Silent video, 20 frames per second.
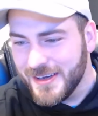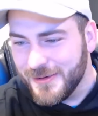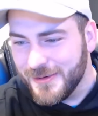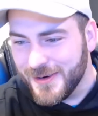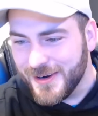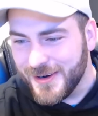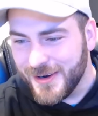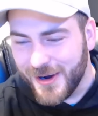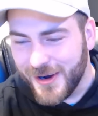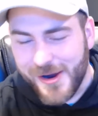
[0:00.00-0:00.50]

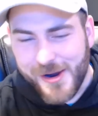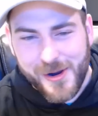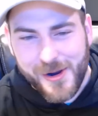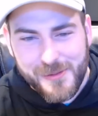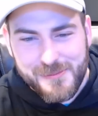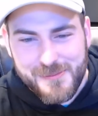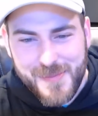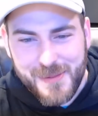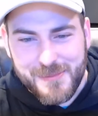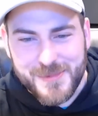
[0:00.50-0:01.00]

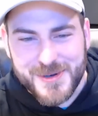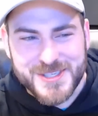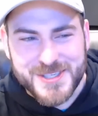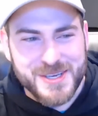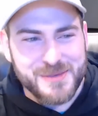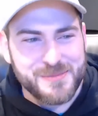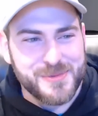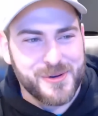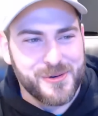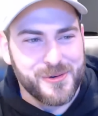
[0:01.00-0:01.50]
Our
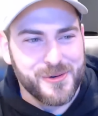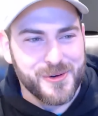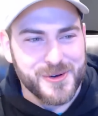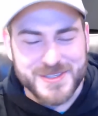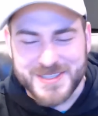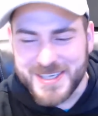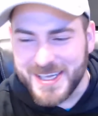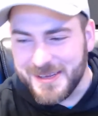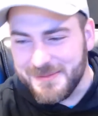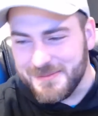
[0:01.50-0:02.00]
membership core
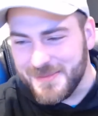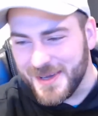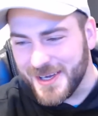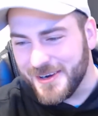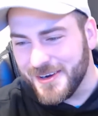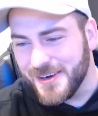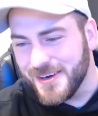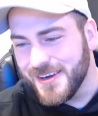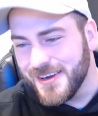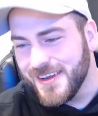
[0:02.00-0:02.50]
is getting
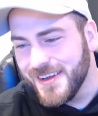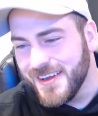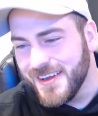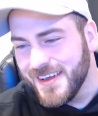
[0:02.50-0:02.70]
bigger.